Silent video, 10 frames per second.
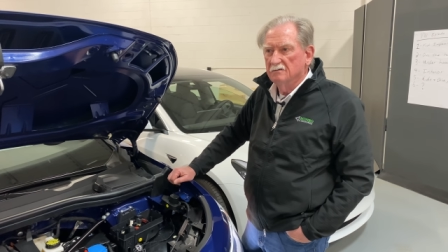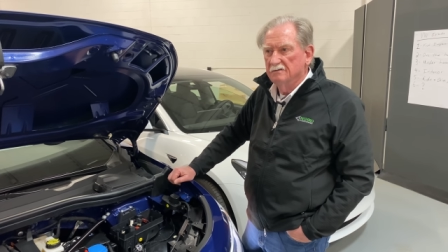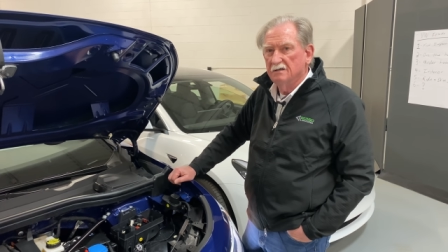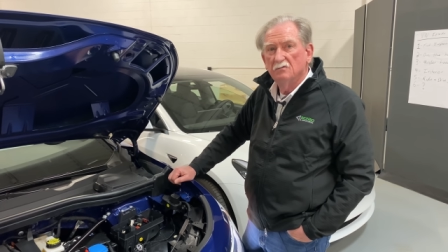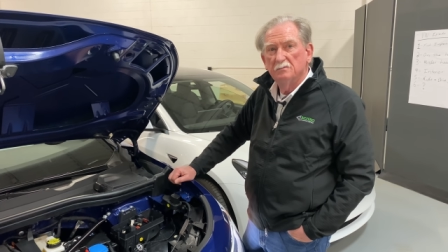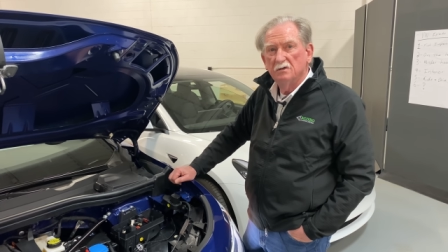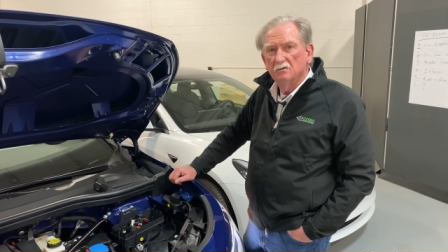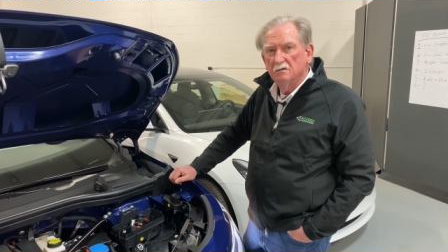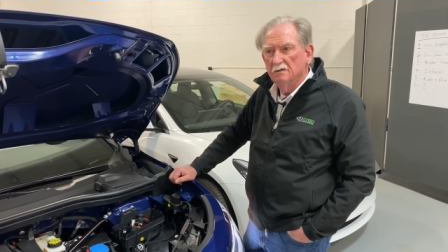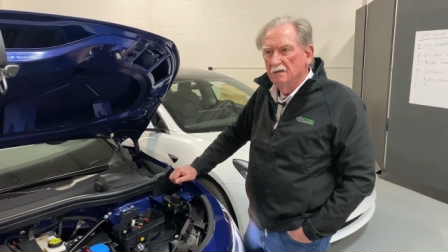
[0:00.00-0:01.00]
That would be
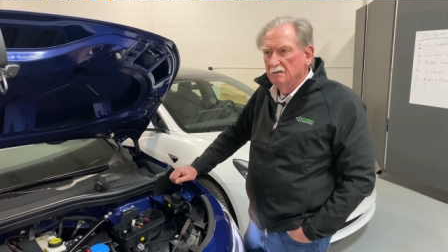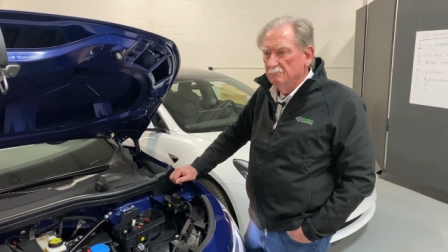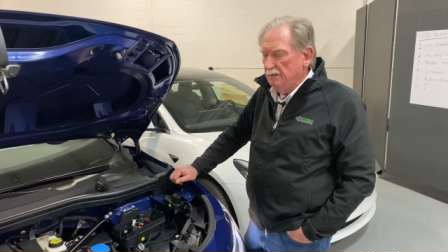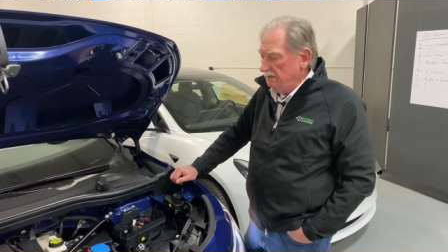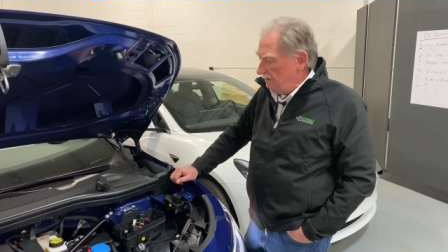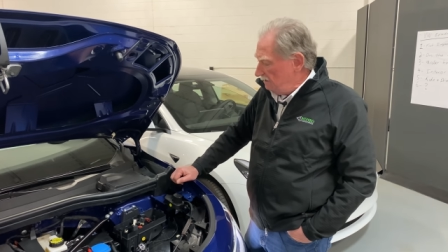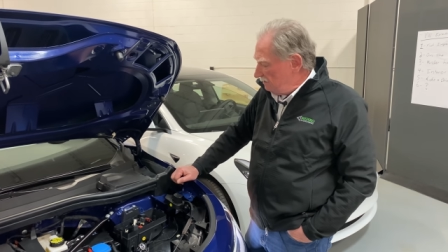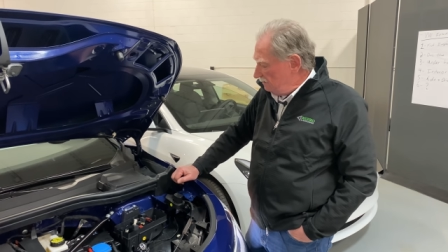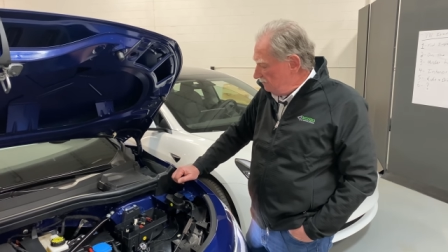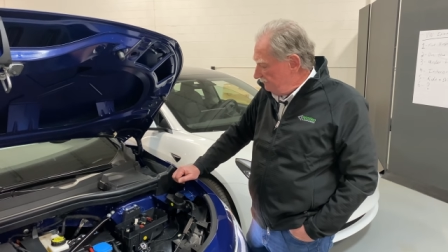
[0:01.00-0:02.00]
good. But, uh,
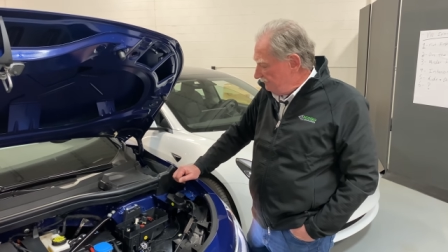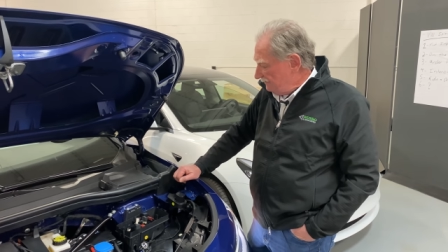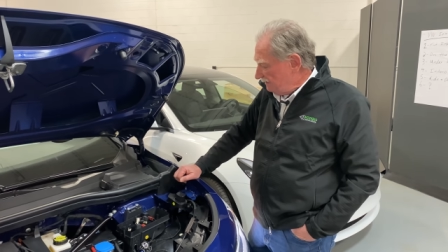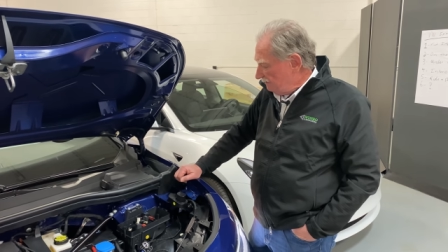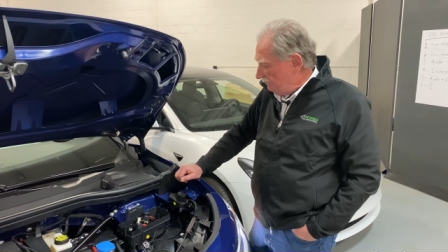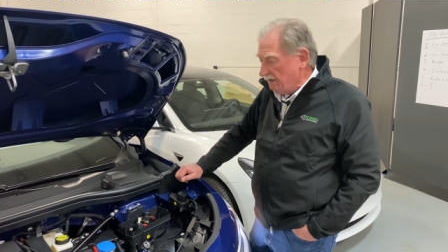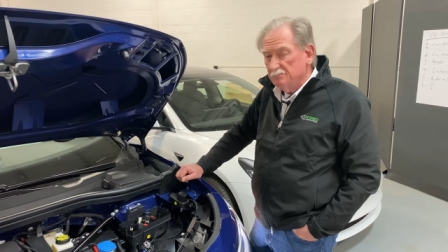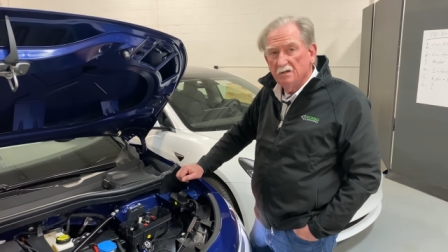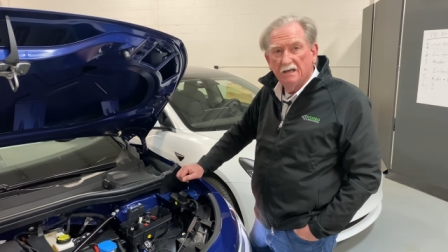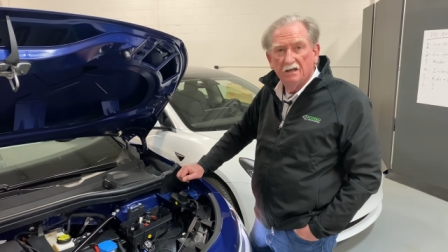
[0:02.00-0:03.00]
um, but
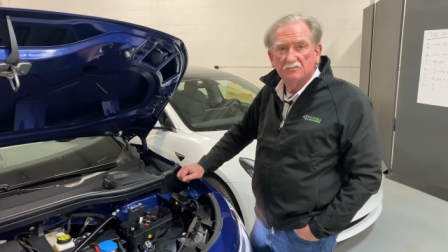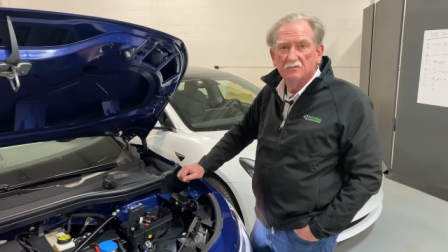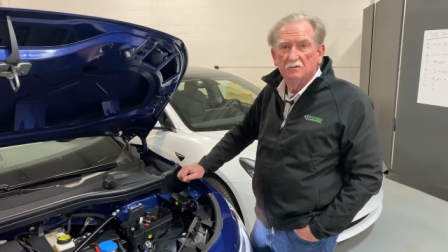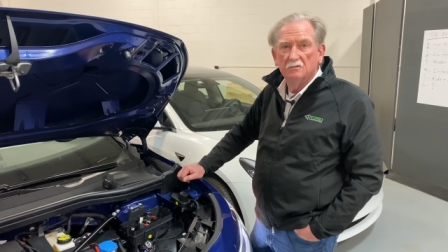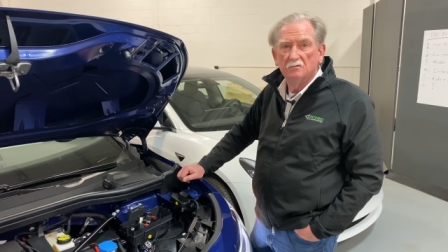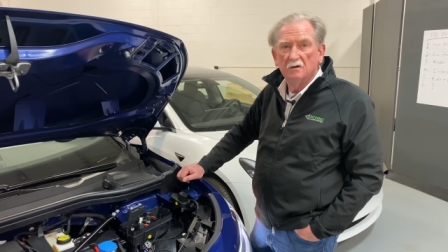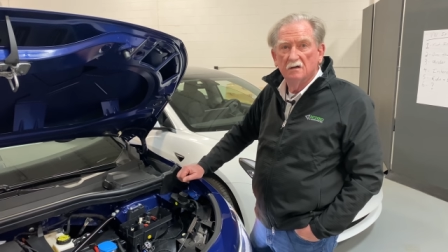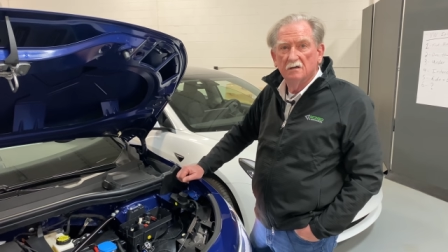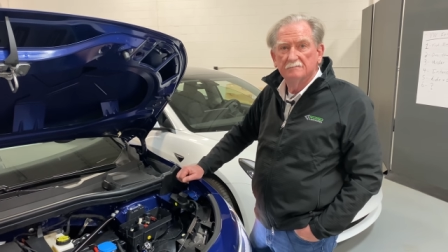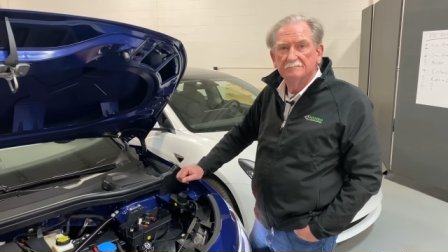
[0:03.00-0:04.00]
I'm going to ask you,
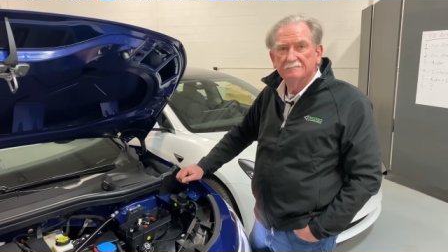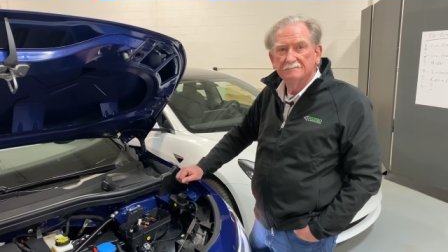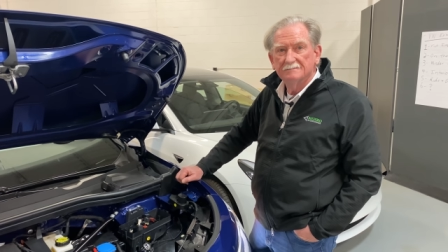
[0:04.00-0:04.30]
um,